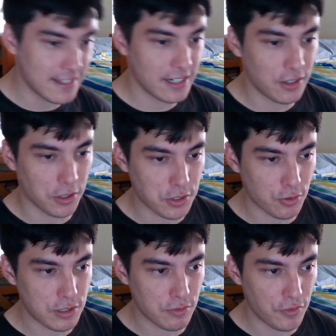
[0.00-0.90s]
it an Oz
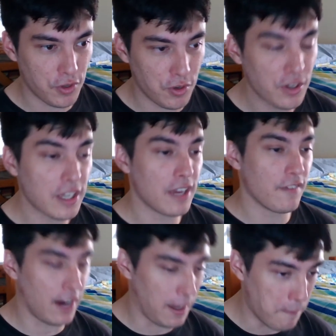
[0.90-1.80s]
Chris review if
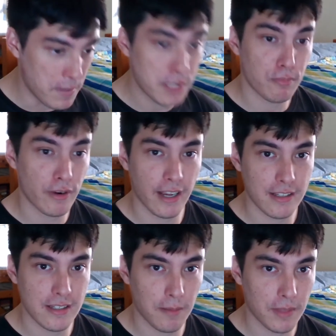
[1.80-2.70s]
I mispronounce
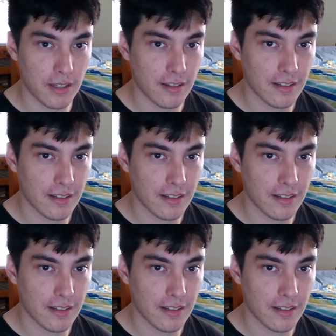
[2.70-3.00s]
something?